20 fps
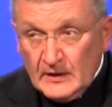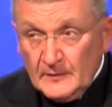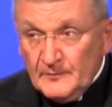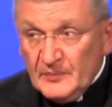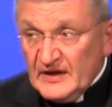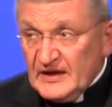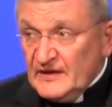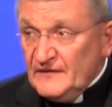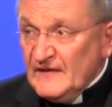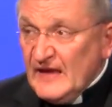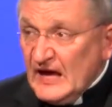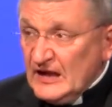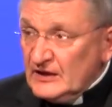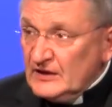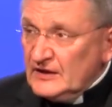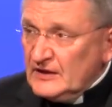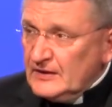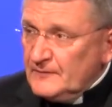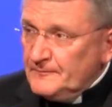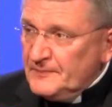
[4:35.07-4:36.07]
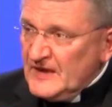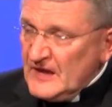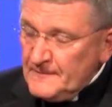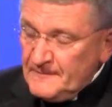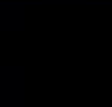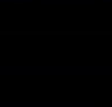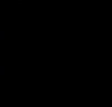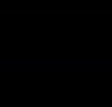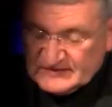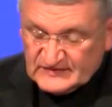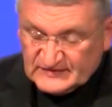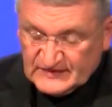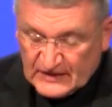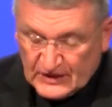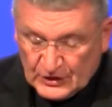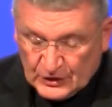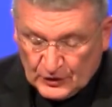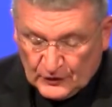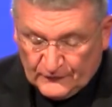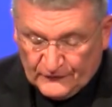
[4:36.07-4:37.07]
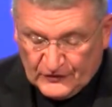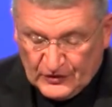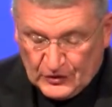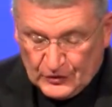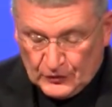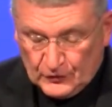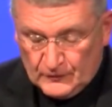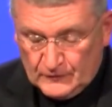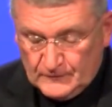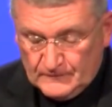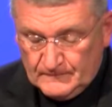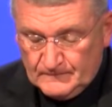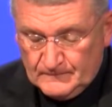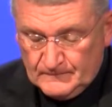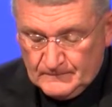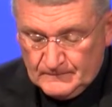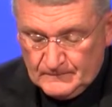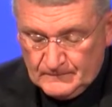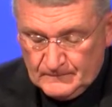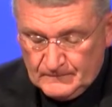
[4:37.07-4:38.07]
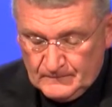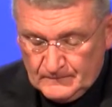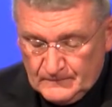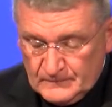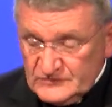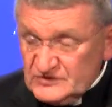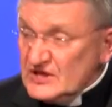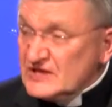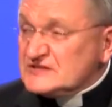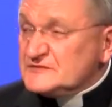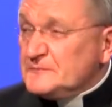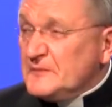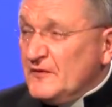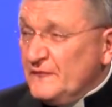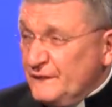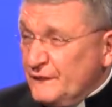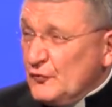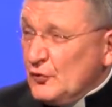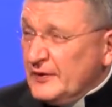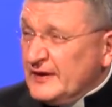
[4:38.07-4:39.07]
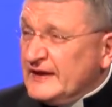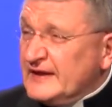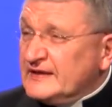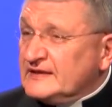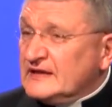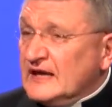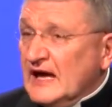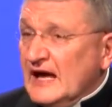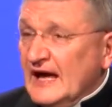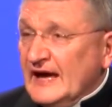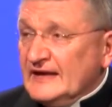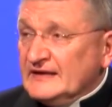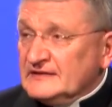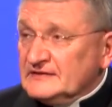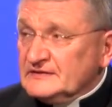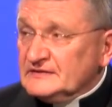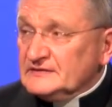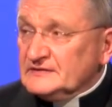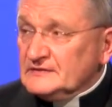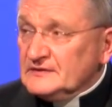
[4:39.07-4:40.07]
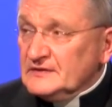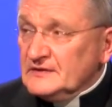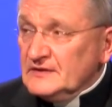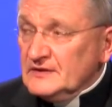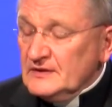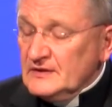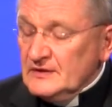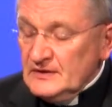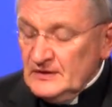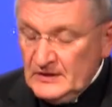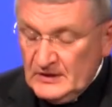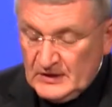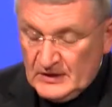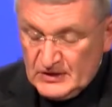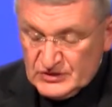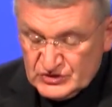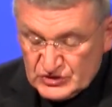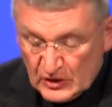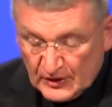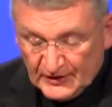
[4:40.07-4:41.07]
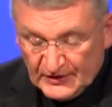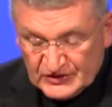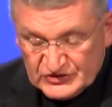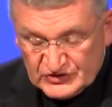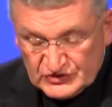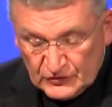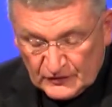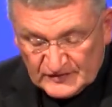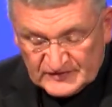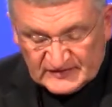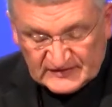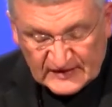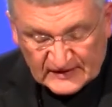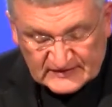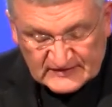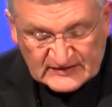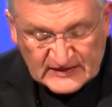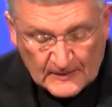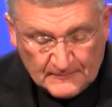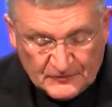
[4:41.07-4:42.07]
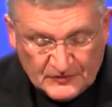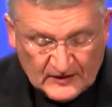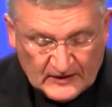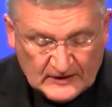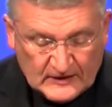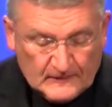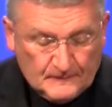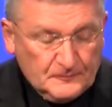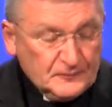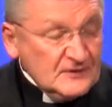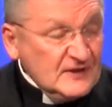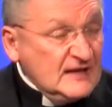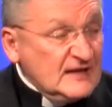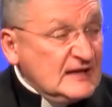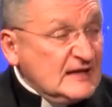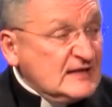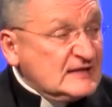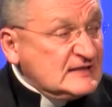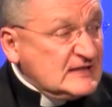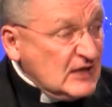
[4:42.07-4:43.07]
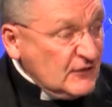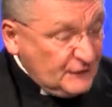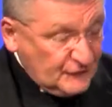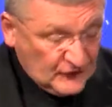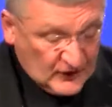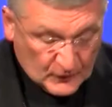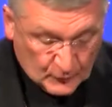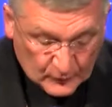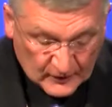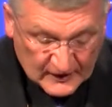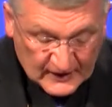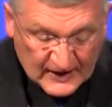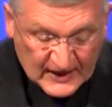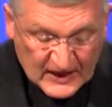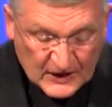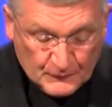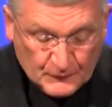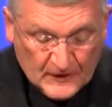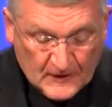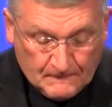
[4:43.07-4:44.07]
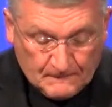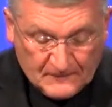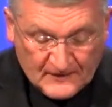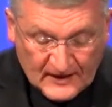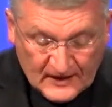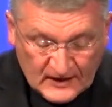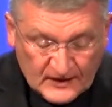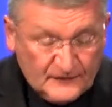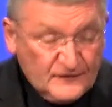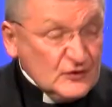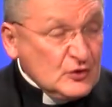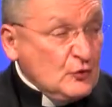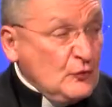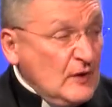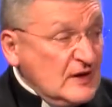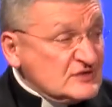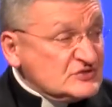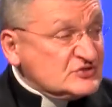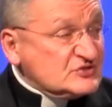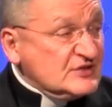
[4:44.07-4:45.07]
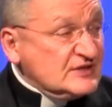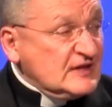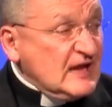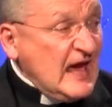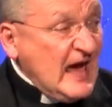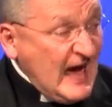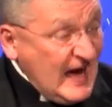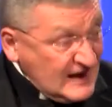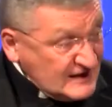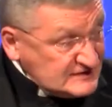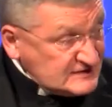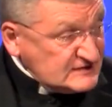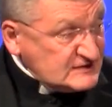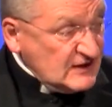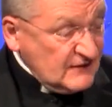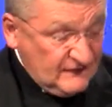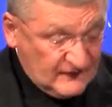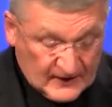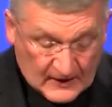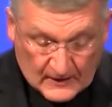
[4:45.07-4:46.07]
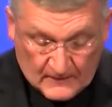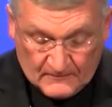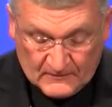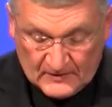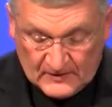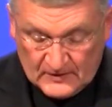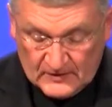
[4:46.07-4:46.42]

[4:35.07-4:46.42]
But in that PBS interview, just before he died, Charlie Schulz said something completely different when he repeated the question asked of him.